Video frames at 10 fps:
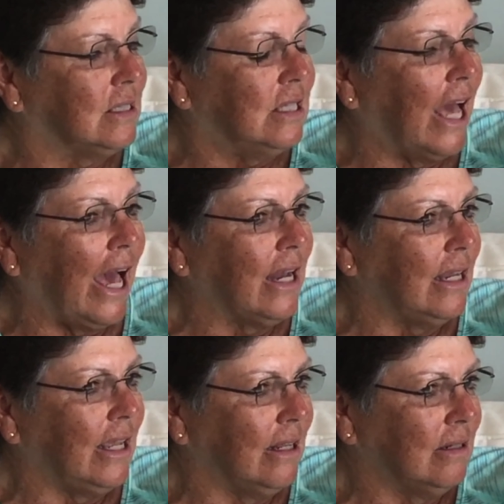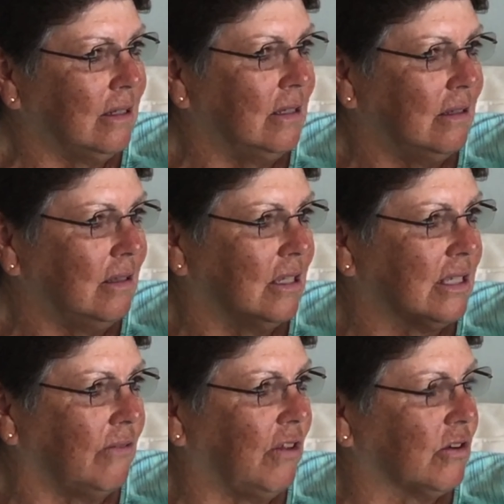that and the
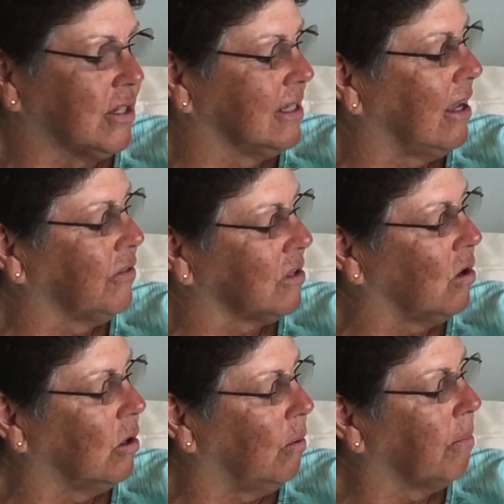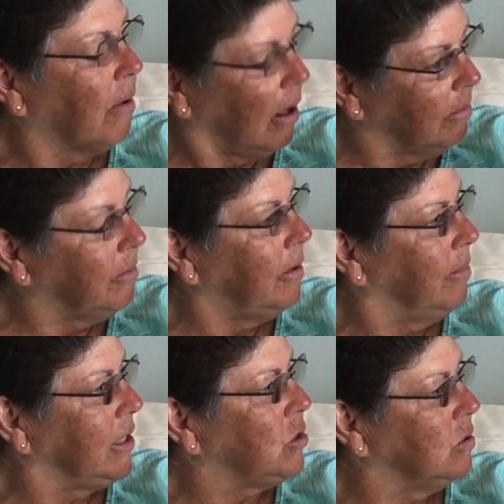sunflowers in South Dakota will probably be
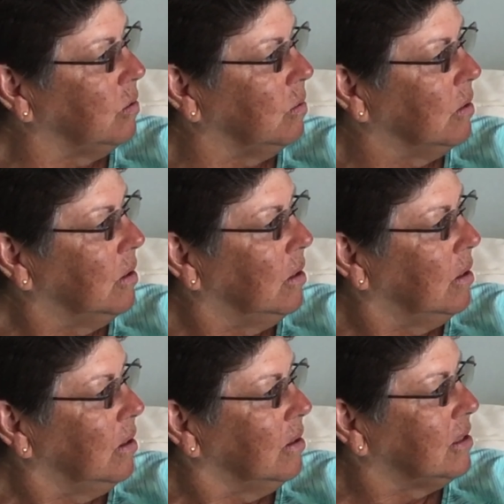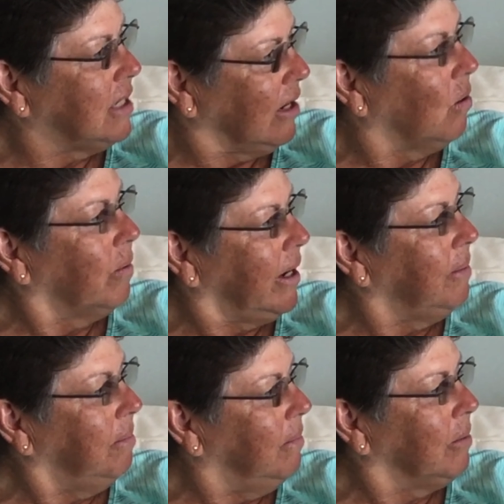my two takeaway
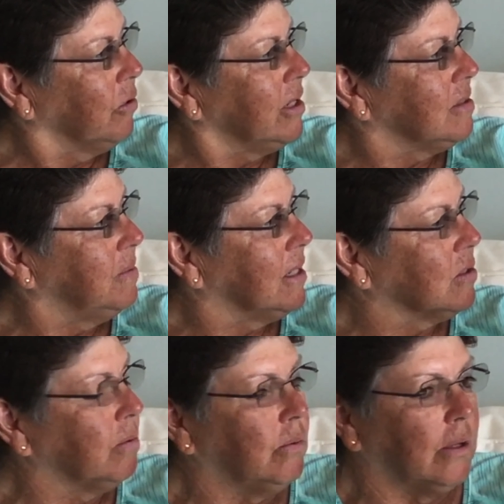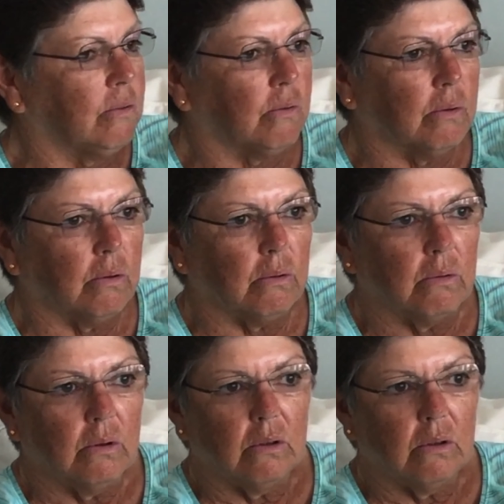memories because we went through